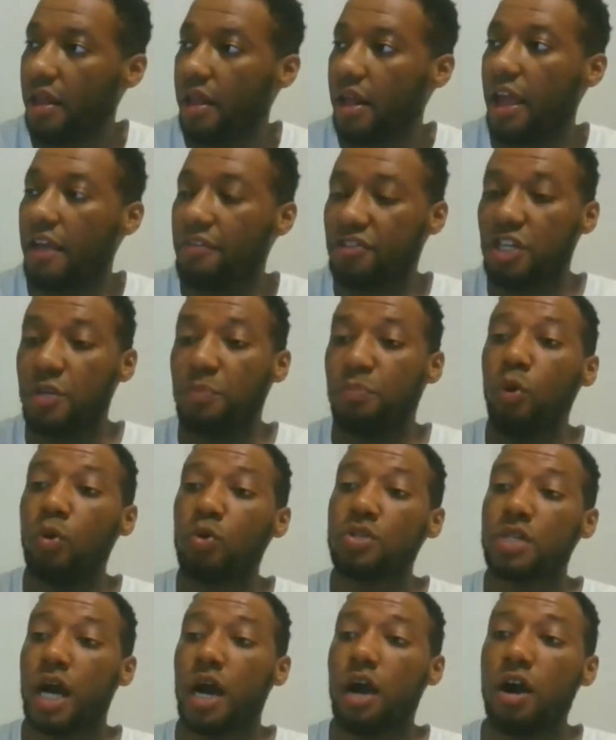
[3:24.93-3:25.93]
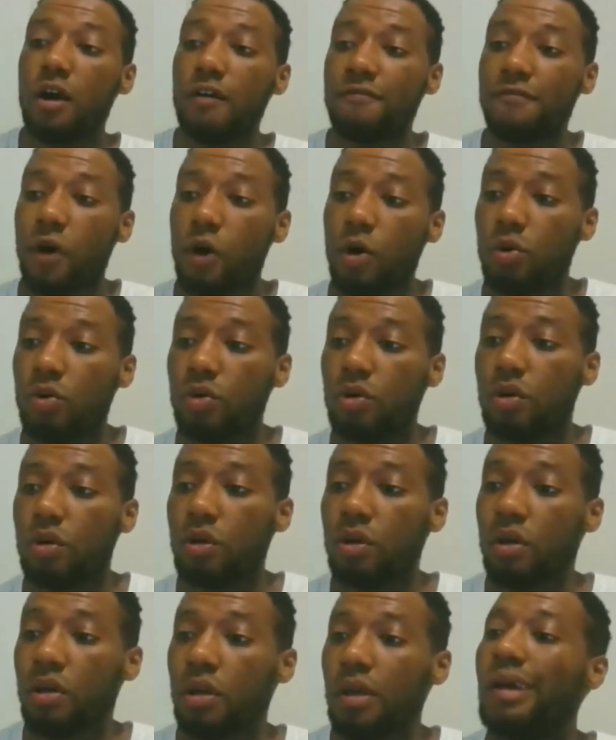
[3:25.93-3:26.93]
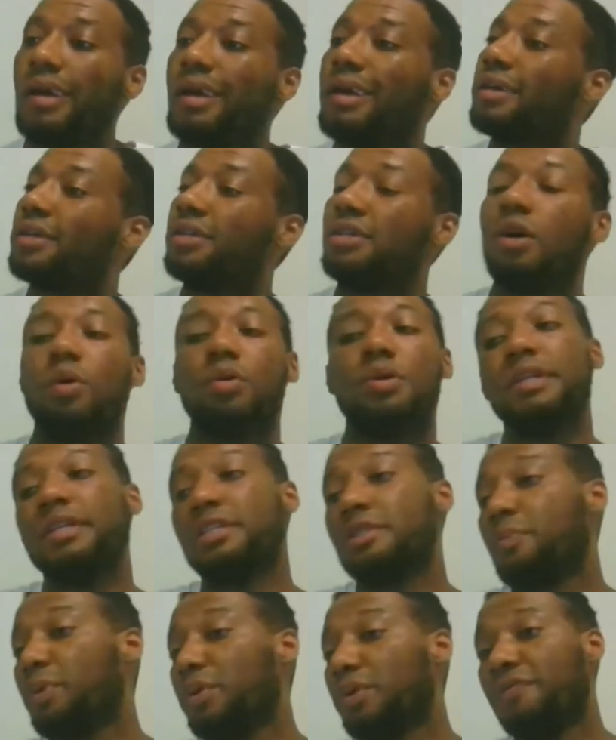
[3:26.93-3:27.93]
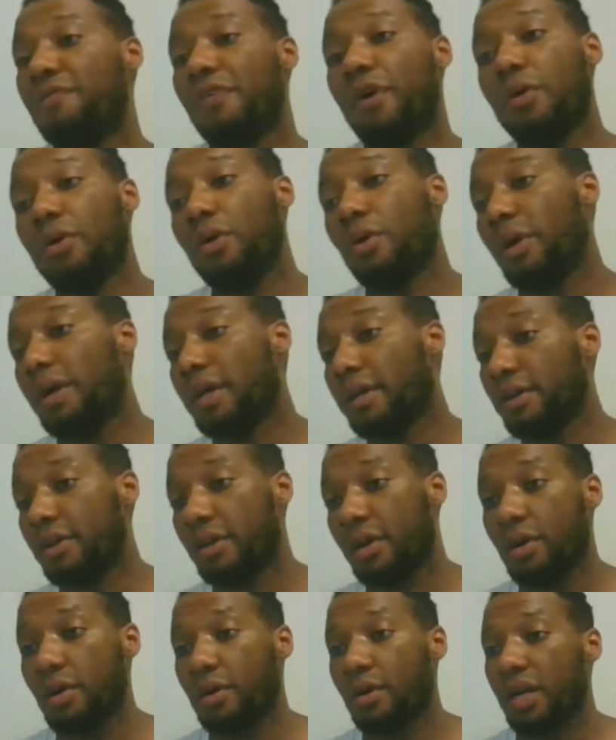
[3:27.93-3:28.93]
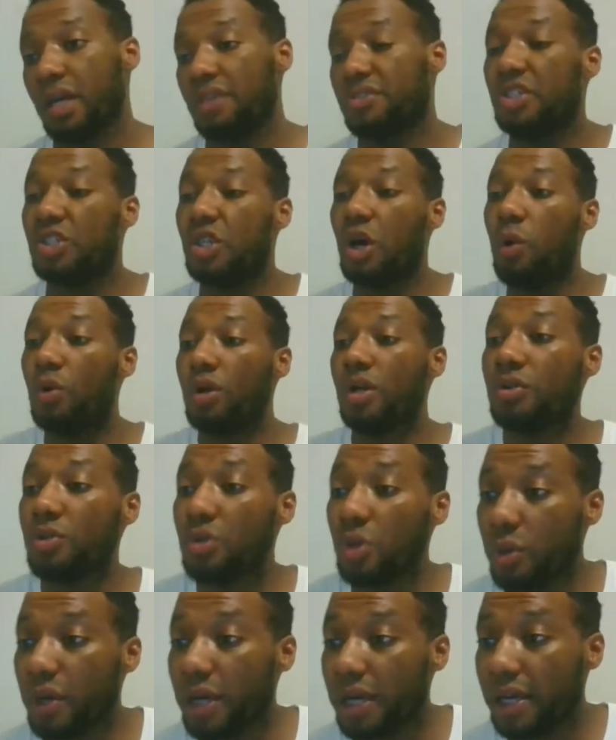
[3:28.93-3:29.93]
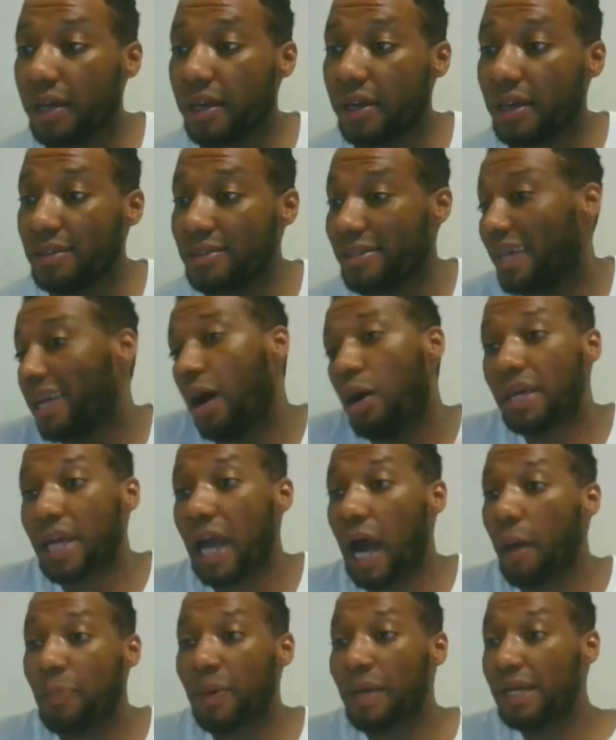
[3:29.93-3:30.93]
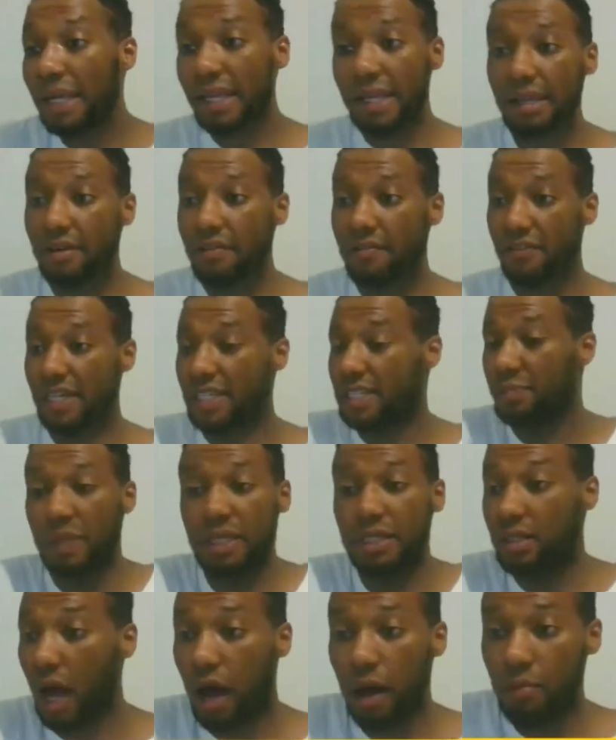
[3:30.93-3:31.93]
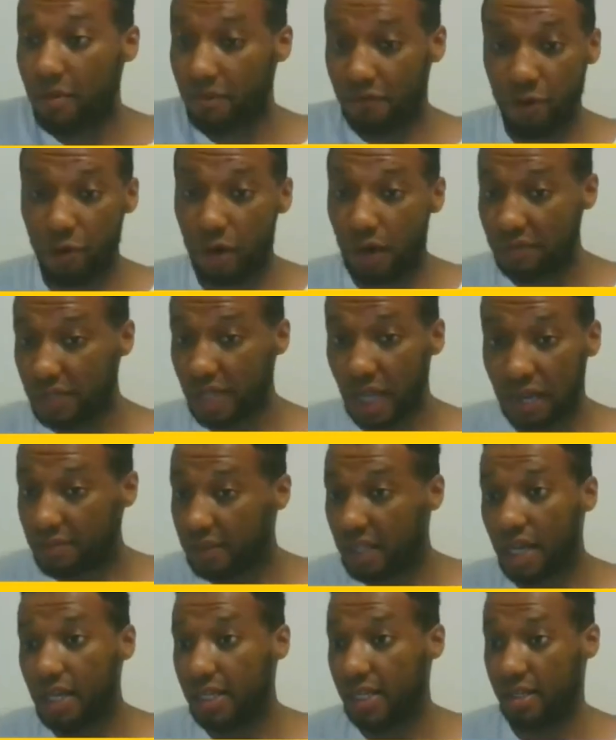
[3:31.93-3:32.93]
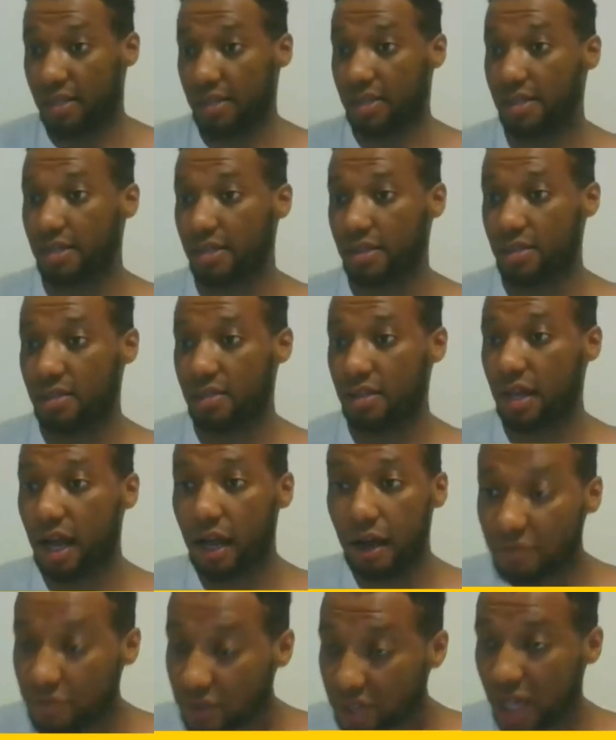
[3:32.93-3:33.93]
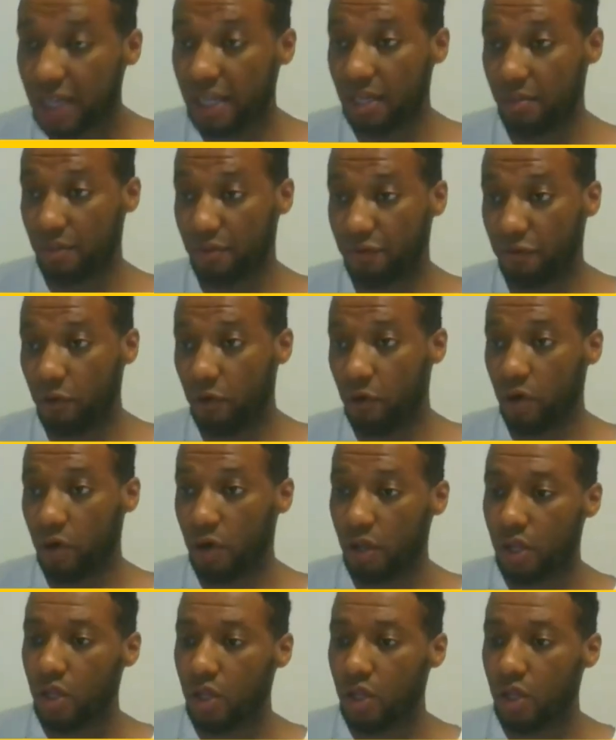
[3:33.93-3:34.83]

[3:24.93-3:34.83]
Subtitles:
if she pulls out her phone, yo, you need to put the phone away, you know. If she don't want to do it, then I'll get up and leave. It's been done before. I've done it before.